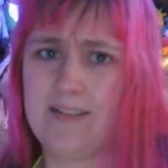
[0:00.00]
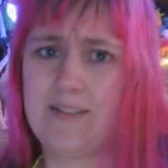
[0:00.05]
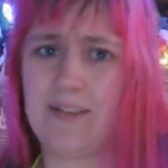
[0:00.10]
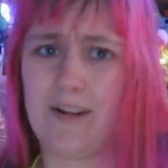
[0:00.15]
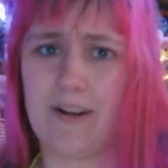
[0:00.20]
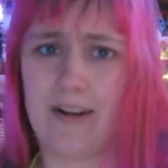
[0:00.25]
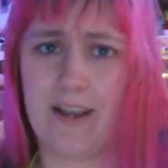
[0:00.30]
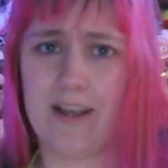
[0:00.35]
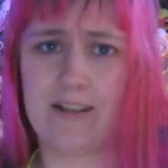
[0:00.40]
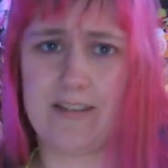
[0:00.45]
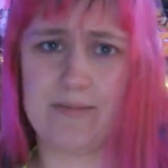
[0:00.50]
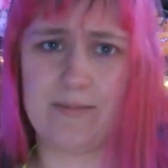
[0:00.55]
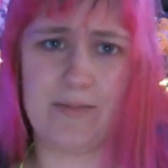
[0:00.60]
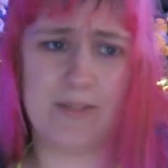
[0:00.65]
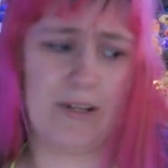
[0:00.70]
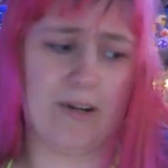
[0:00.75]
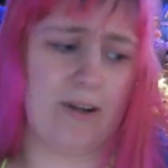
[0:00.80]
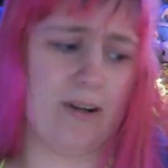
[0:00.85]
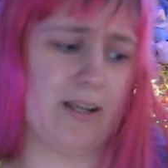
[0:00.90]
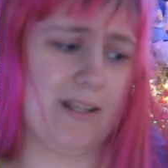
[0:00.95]
Sarcasm,
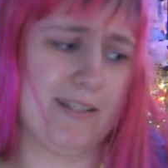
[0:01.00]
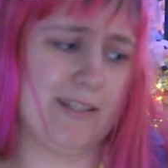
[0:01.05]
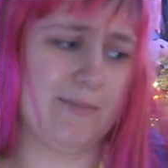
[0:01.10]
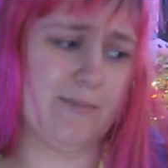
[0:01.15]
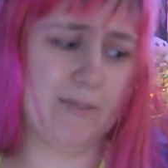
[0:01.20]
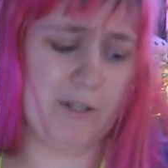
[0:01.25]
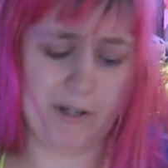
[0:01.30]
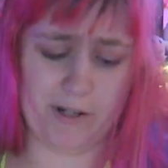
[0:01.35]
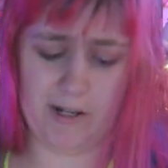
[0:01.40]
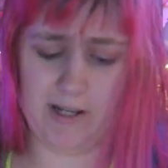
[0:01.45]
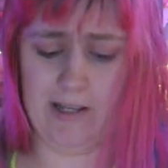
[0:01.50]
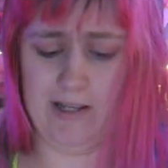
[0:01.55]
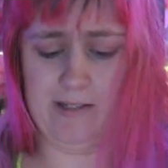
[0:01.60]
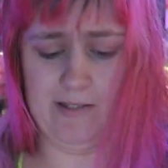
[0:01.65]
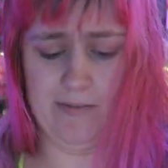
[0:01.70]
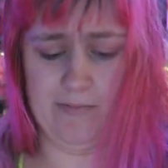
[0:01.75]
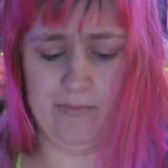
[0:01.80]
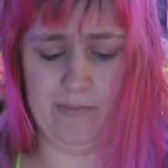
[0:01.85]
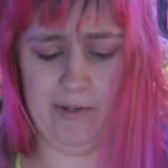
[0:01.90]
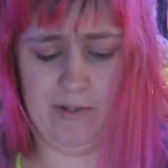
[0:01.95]
sarcasm,
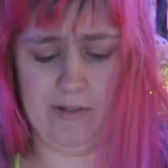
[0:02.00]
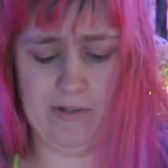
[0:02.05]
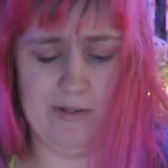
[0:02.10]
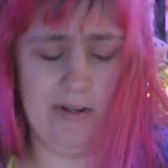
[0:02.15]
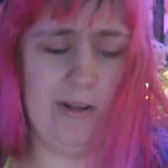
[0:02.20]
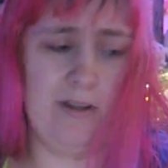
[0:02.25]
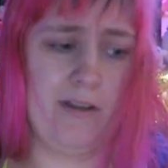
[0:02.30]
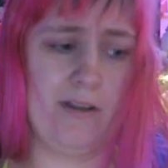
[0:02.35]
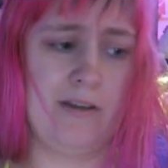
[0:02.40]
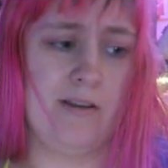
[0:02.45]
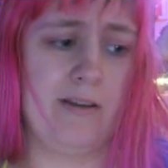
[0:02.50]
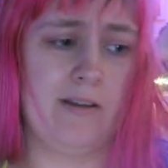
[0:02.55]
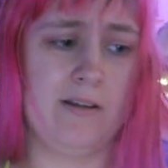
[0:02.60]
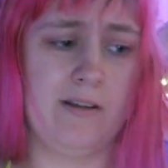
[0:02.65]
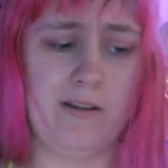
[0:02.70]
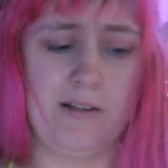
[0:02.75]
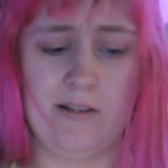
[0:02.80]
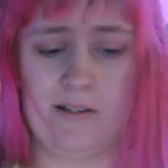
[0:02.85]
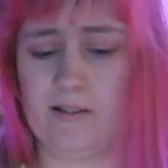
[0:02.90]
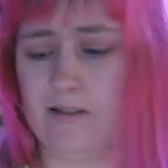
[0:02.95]
sarcasm. But
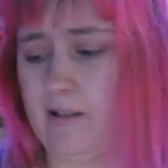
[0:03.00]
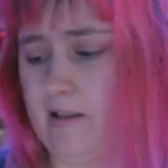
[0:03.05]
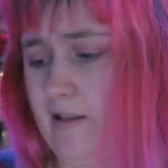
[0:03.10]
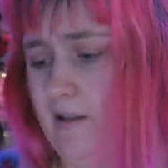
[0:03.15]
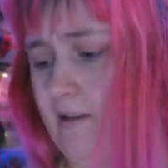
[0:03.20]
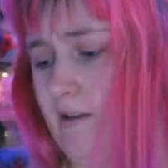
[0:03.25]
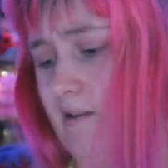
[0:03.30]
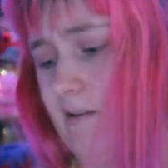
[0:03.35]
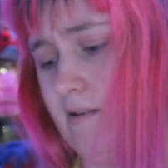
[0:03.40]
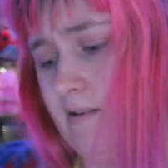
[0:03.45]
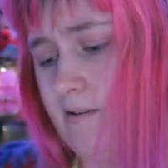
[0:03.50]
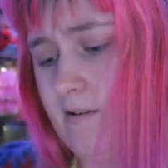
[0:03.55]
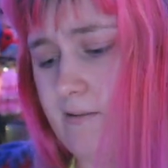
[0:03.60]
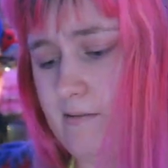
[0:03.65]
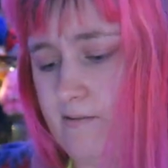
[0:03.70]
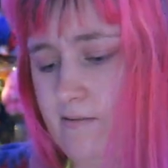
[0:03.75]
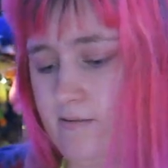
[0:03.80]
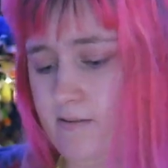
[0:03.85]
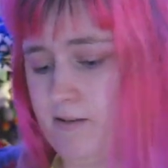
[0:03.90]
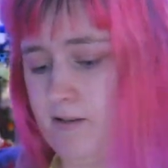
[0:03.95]
like,
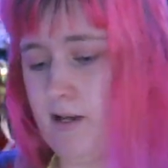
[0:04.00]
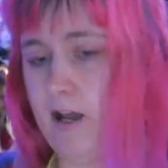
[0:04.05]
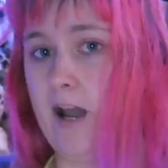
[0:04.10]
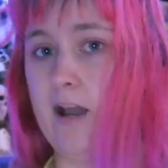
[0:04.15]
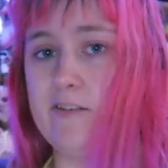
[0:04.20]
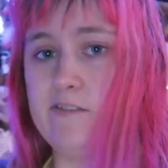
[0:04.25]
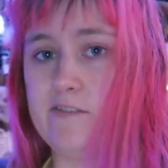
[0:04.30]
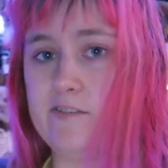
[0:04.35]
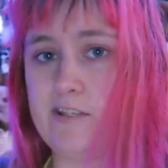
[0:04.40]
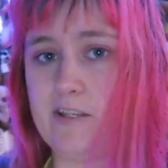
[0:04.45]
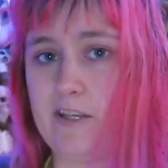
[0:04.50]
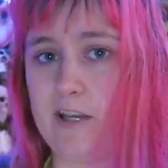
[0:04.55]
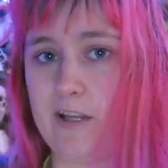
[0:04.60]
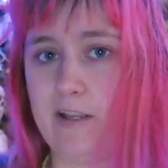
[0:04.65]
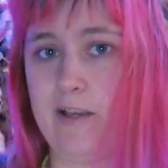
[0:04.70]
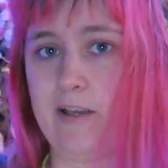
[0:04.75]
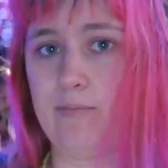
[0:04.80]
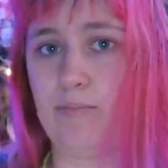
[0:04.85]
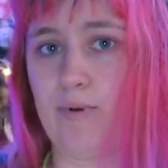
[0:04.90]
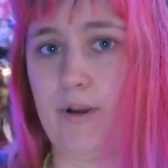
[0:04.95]
obviously
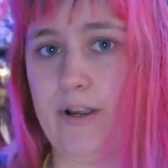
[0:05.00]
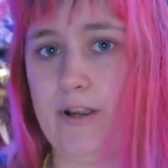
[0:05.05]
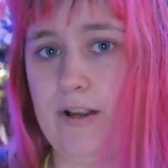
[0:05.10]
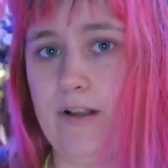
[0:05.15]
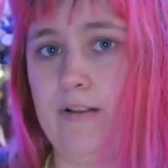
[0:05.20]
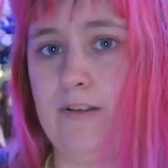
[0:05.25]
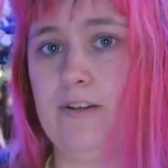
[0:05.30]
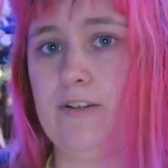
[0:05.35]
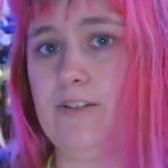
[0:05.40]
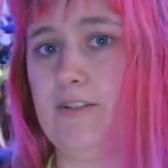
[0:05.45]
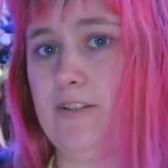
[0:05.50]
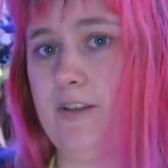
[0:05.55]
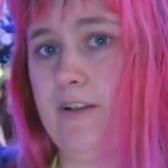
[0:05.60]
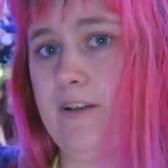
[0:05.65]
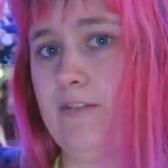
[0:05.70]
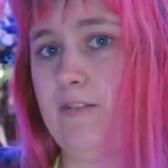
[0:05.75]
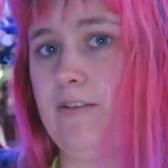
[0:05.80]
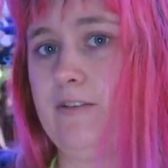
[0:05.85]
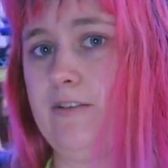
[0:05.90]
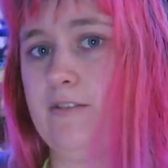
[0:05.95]
I like bright colors.
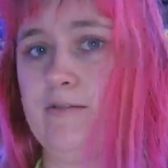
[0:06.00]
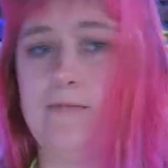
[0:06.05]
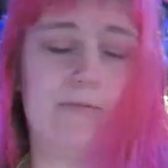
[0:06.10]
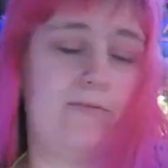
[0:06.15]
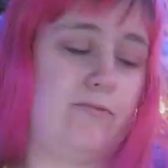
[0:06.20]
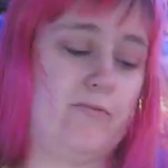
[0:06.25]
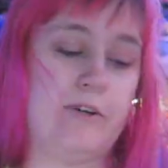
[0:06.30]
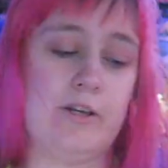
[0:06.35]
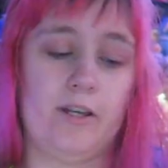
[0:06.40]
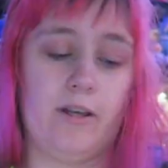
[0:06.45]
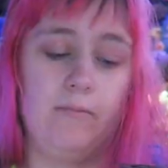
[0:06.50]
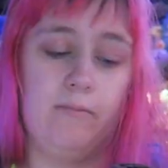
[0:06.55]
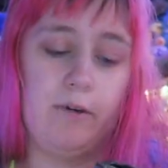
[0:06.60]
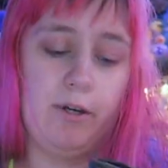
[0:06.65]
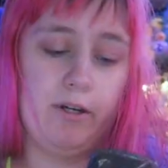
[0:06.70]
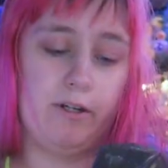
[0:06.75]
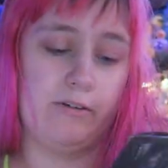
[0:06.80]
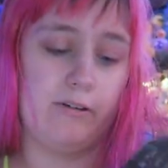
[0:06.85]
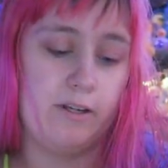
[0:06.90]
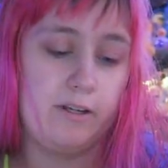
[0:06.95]
Like, what the fuck I'm
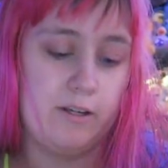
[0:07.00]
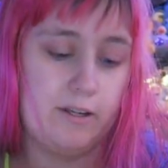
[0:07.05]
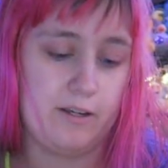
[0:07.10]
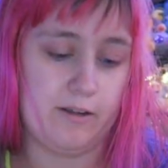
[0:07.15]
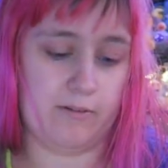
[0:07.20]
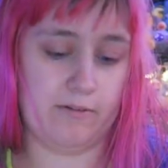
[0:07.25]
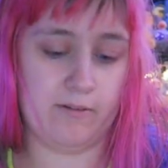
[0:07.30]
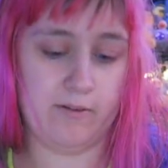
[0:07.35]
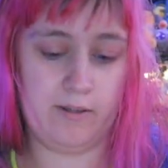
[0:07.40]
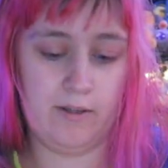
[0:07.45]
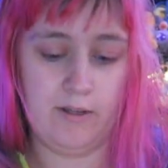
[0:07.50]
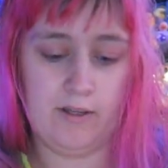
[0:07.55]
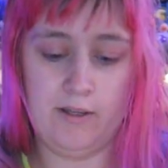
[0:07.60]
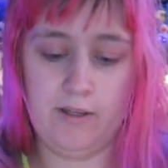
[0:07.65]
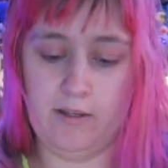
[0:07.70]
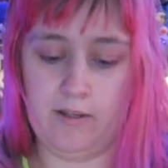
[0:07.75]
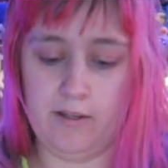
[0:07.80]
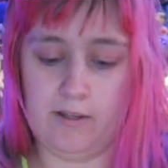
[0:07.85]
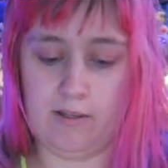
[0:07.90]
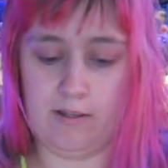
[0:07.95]
wearing right now.
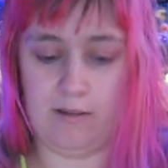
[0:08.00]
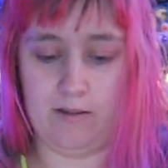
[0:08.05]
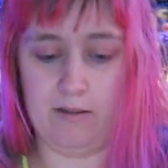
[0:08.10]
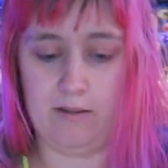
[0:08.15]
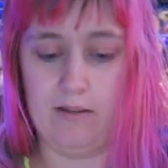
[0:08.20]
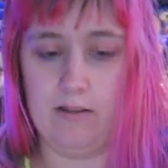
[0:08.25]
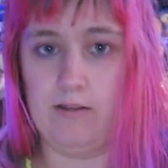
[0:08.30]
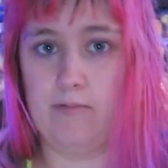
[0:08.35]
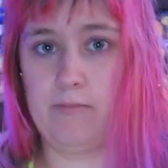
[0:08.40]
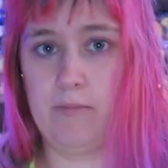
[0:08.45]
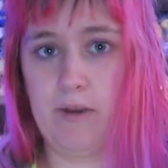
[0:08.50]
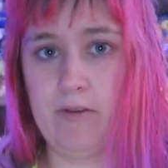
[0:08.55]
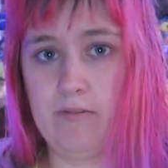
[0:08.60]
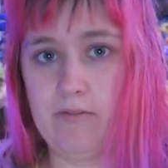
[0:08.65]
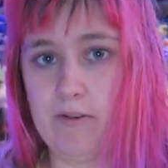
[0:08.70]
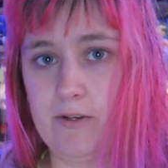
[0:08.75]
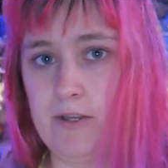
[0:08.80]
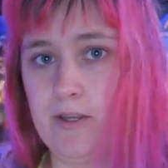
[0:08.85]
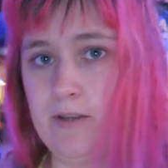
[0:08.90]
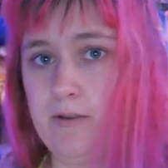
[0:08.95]
Look at my
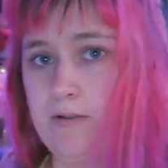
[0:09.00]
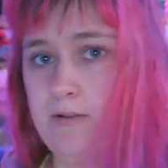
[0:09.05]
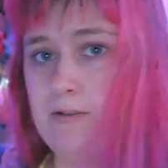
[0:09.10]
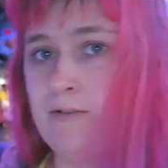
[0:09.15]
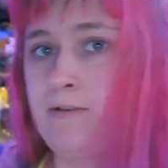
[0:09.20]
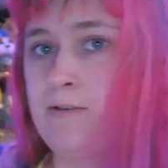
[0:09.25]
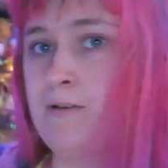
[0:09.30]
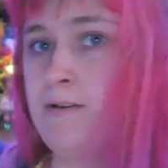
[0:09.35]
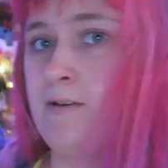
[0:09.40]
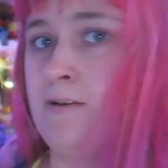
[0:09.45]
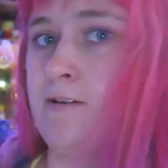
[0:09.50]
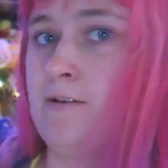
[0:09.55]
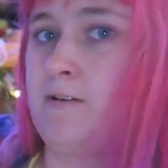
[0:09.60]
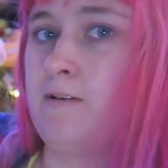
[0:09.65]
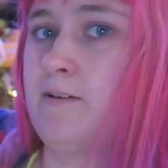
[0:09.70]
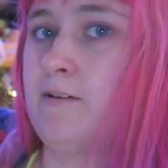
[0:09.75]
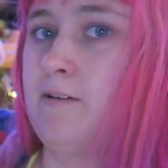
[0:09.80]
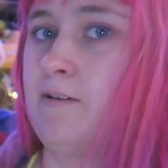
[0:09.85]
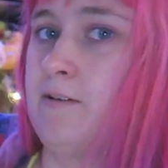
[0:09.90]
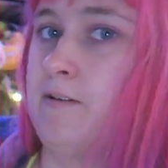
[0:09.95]
fucking
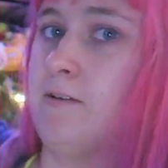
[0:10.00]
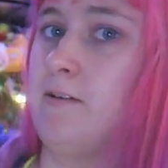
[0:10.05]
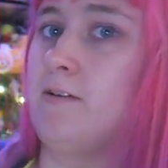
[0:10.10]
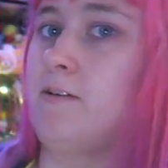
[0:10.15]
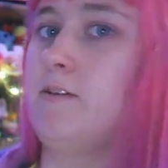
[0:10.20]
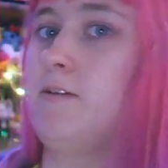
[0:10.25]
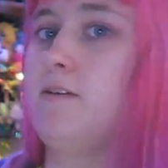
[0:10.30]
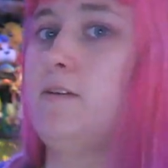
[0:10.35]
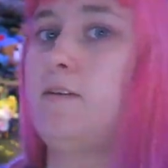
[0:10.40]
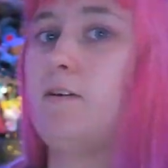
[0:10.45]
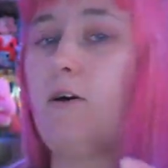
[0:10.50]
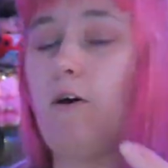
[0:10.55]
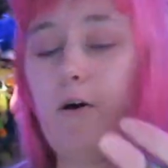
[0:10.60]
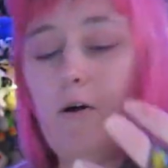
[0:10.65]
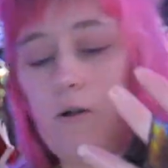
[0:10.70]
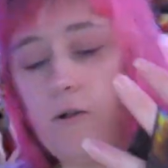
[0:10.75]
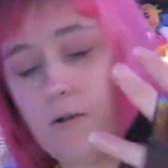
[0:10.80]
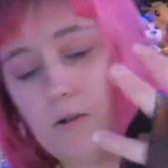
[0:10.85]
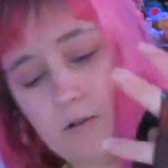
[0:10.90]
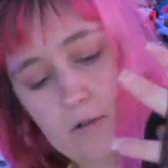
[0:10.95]

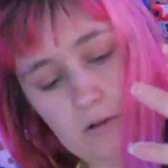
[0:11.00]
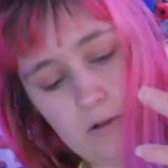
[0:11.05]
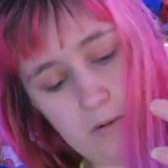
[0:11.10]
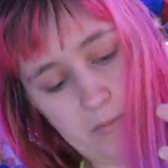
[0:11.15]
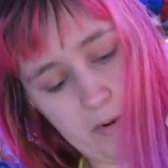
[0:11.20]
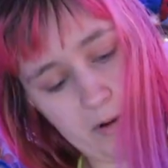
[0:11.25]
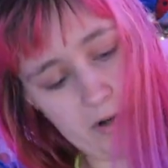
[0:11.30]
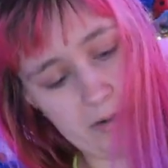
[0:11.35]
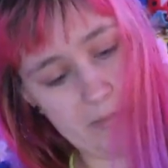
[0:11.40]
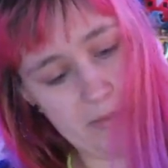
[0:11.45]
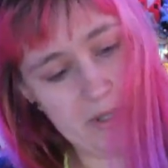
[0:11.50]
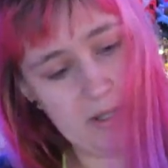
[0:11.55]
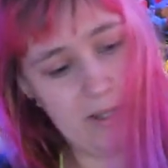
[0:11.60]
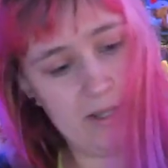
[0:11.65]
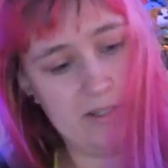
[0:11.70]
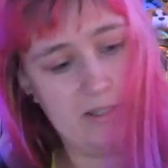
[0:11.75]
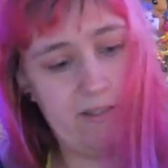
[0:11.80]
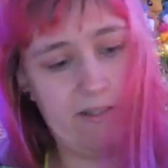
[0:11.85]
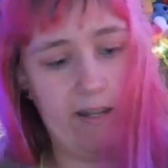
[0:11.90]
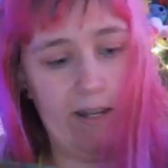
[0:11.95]
whole apartment
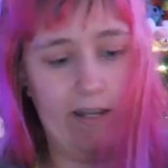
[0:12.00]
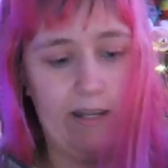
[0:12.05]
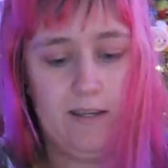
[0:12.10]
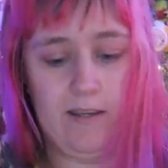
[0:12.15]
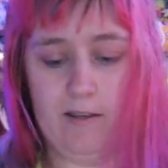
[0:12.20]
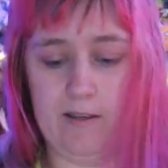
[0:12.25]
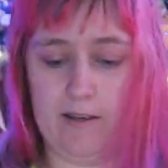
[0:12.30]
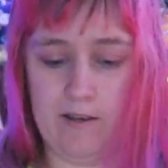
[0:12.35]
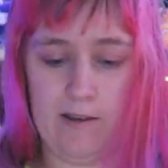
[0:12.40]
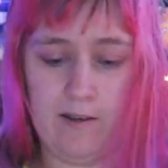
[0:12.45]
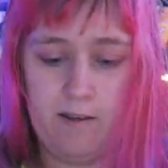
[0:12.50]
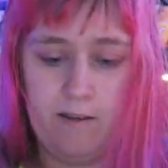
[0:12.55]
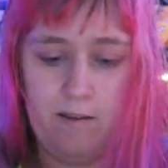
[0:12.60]
aesthetic.